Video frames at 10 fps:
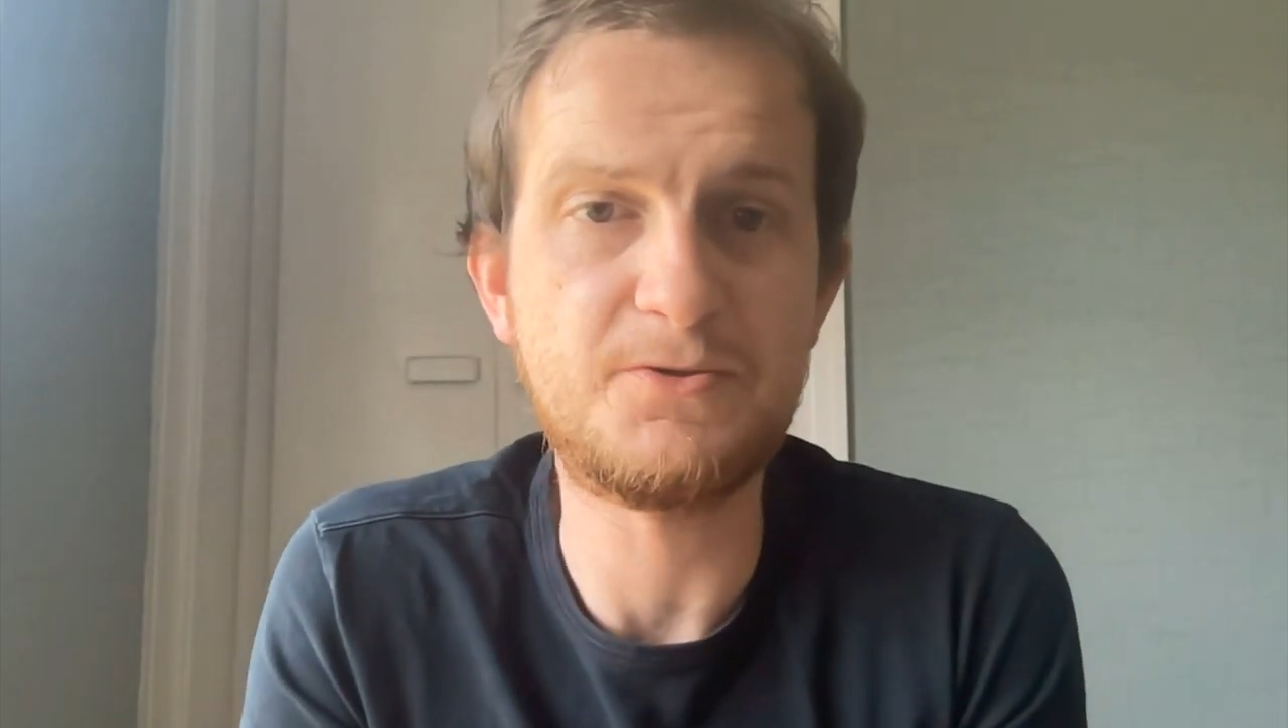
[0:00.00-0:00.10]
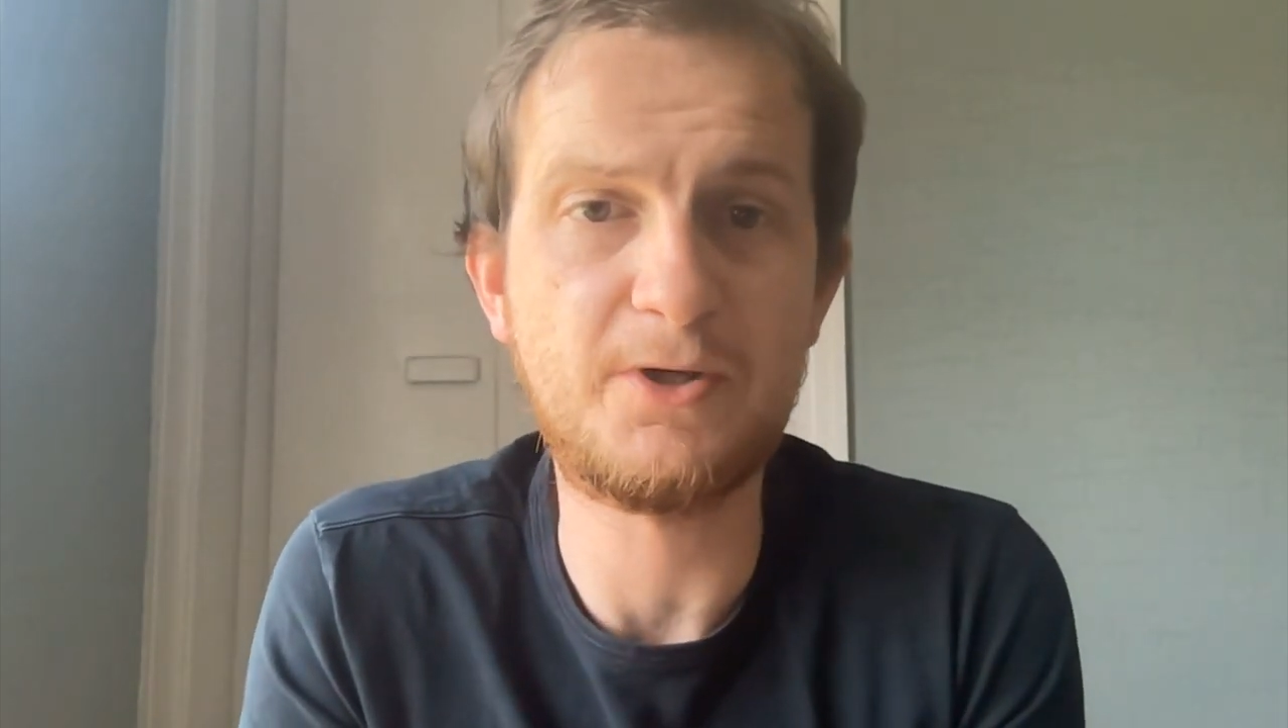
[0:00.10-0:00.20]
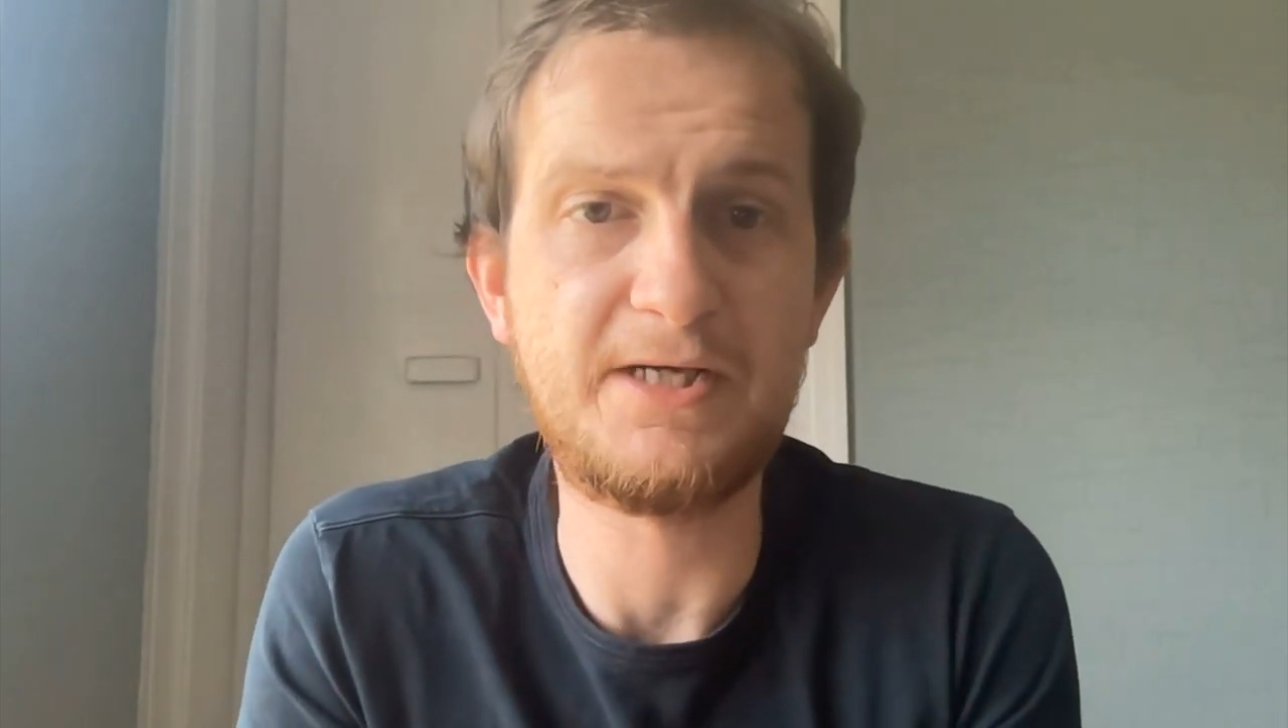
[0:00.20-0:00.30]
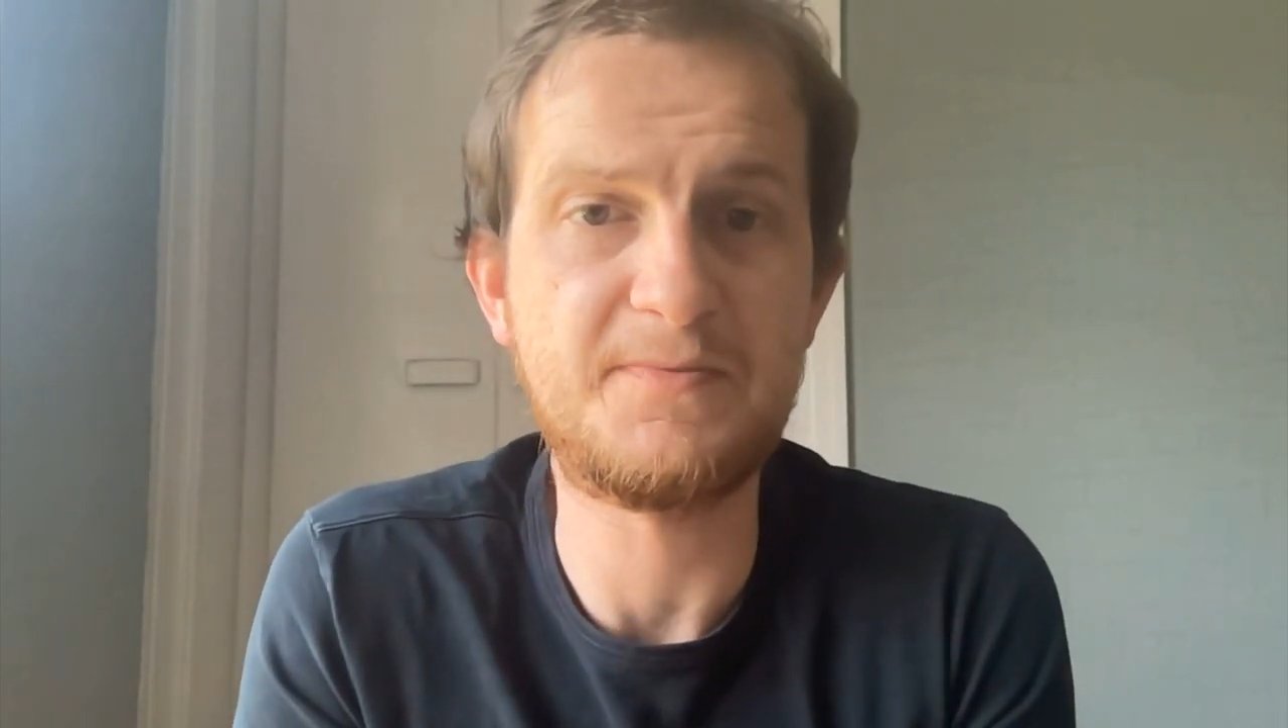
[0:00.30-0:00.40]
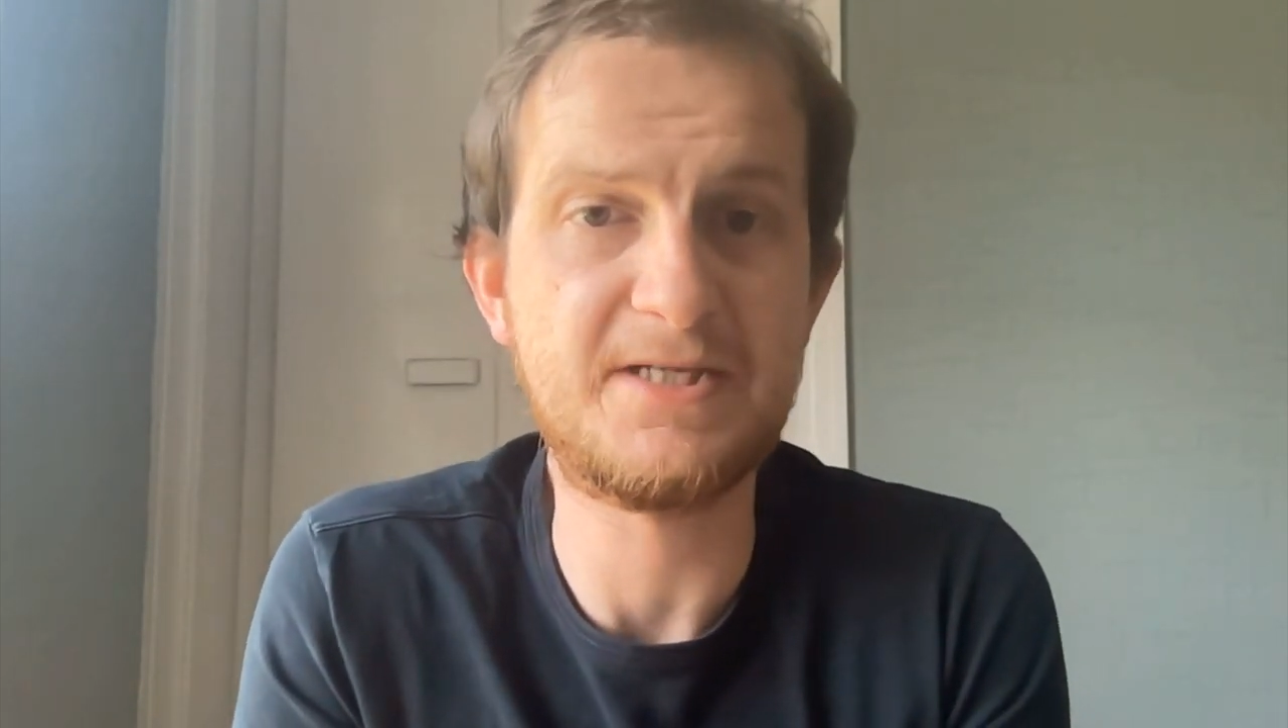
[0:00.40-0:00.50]

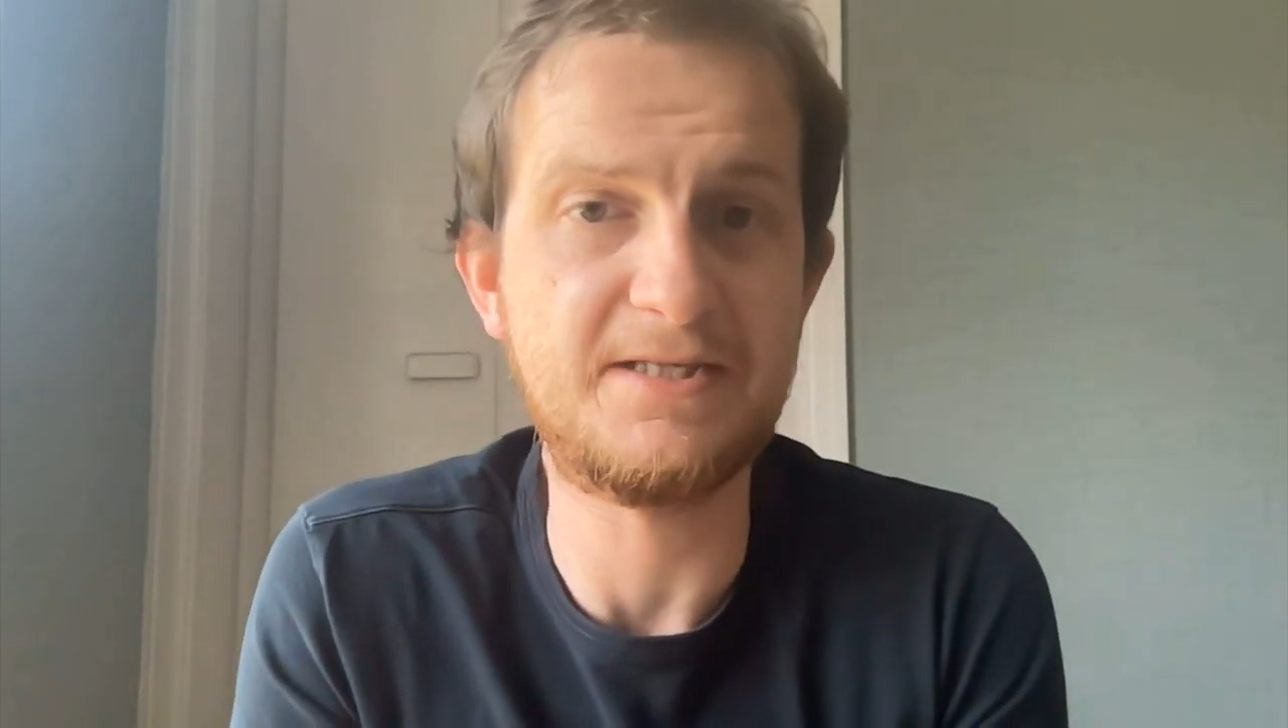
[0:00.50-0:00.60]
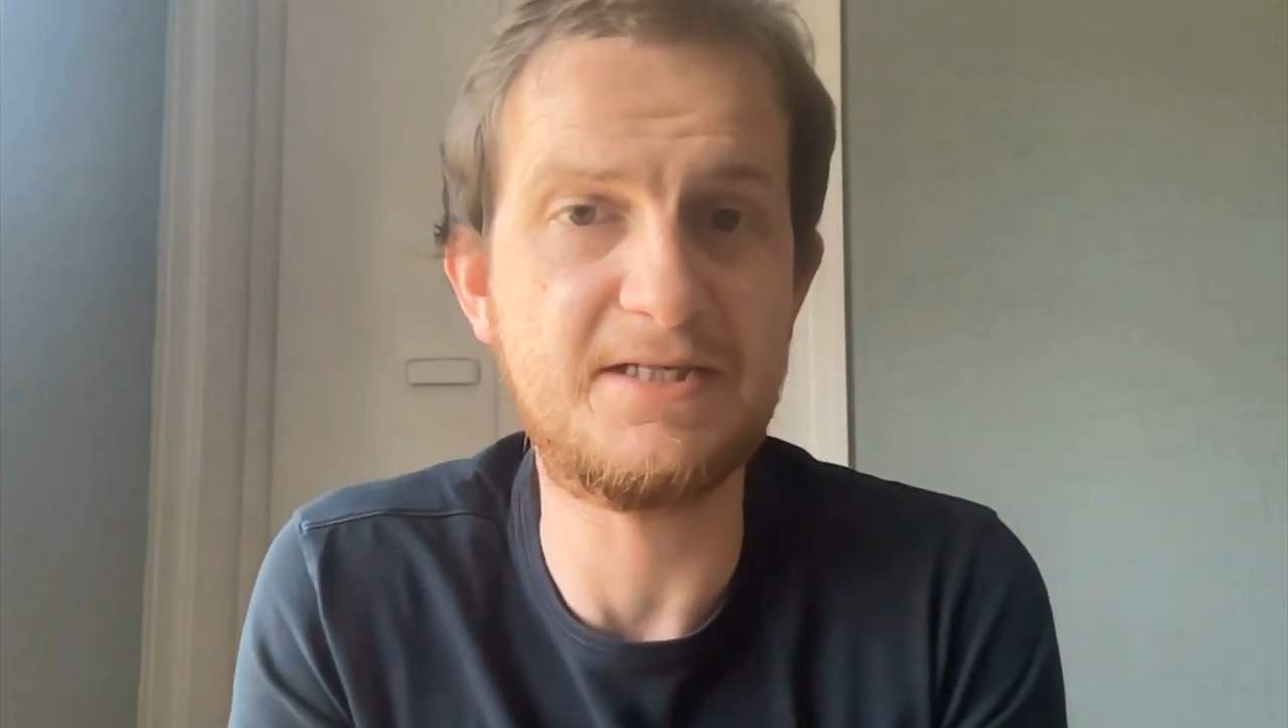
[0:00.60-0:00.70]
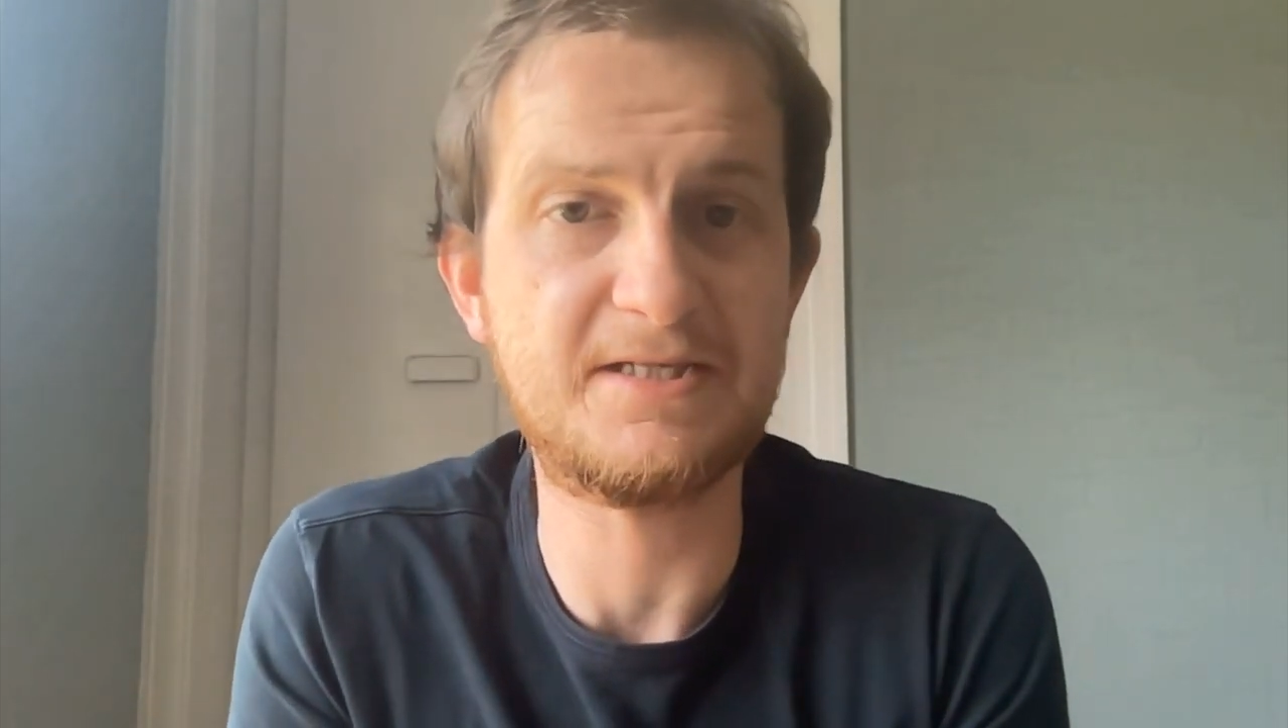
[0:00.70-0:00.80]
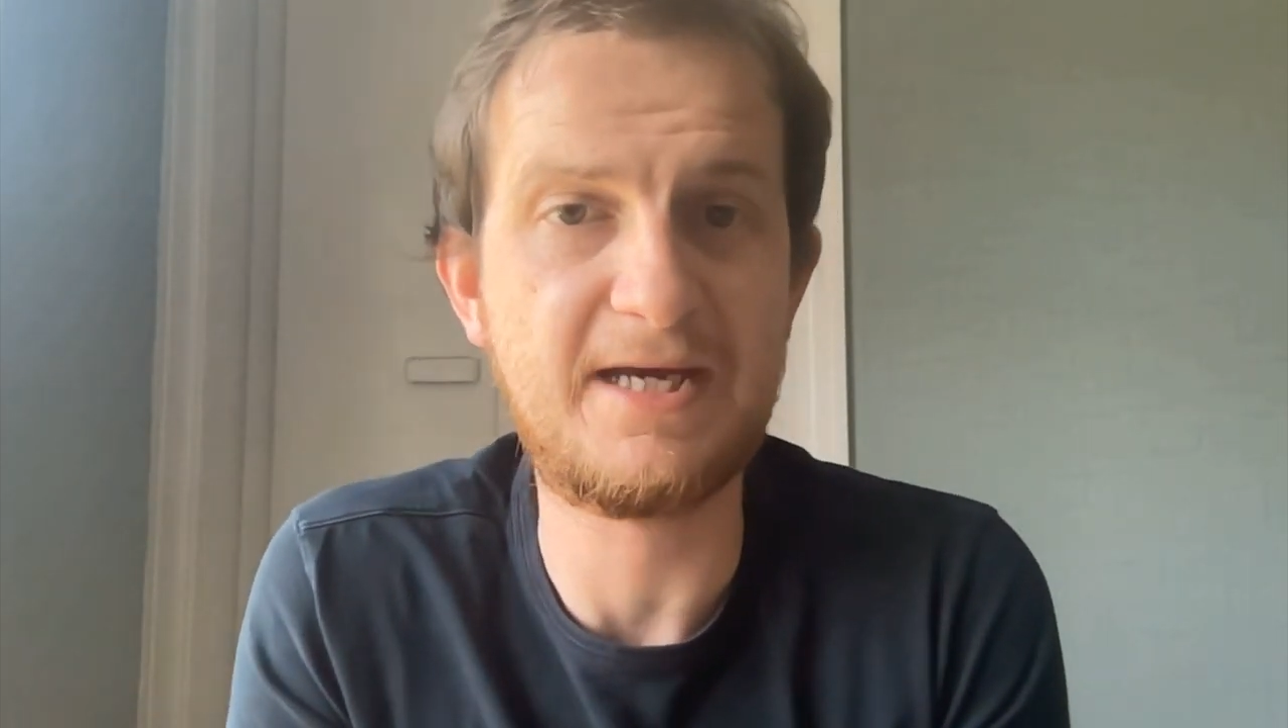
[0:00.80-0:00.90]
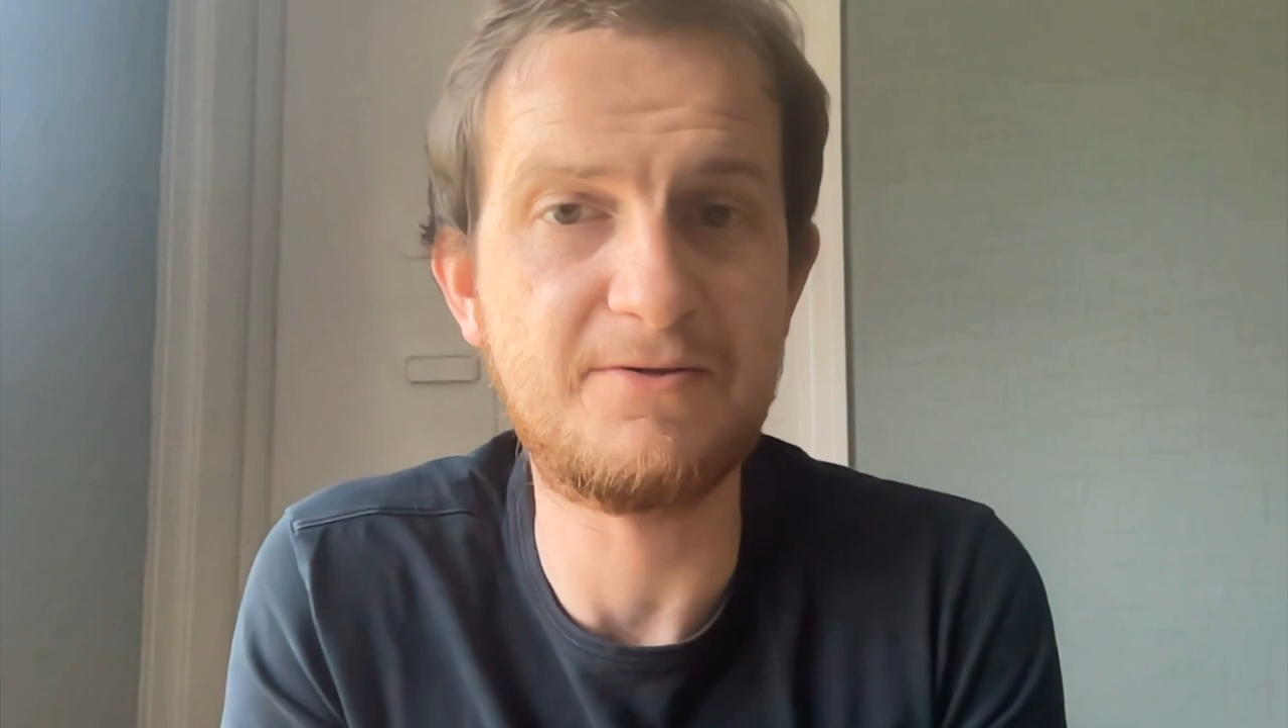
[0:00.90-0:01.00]
20%
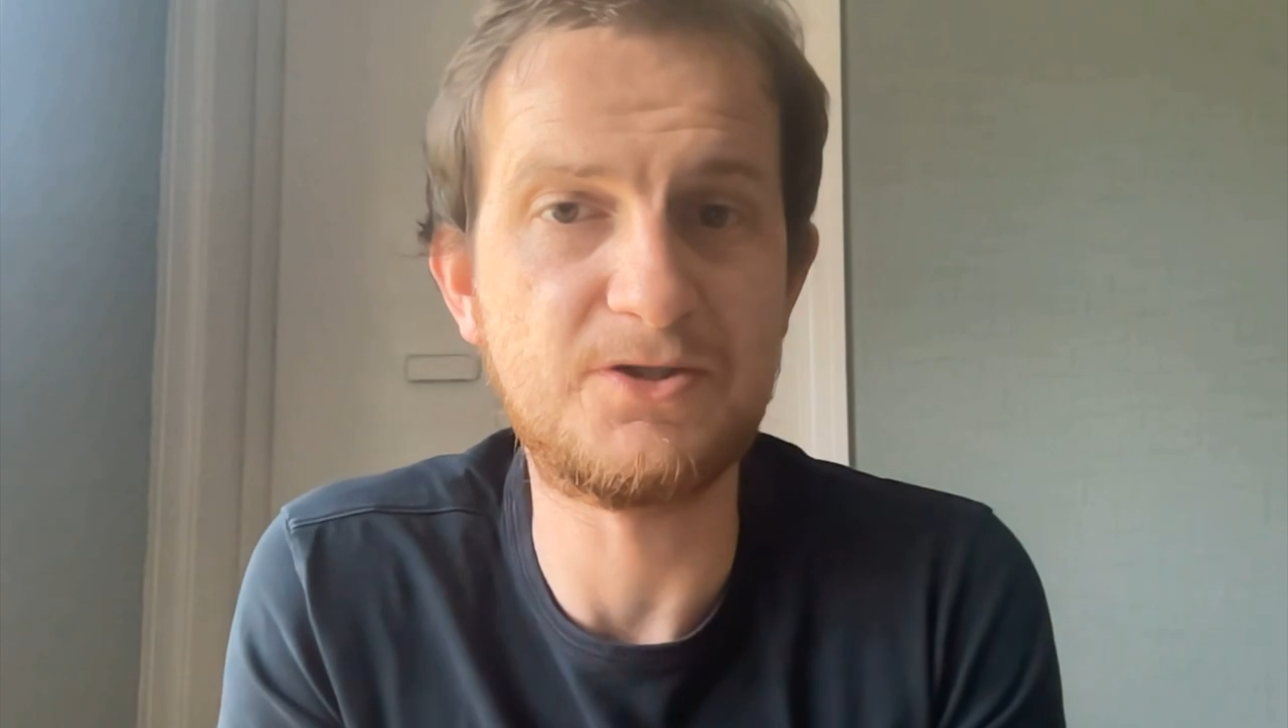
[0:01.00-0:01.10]
discount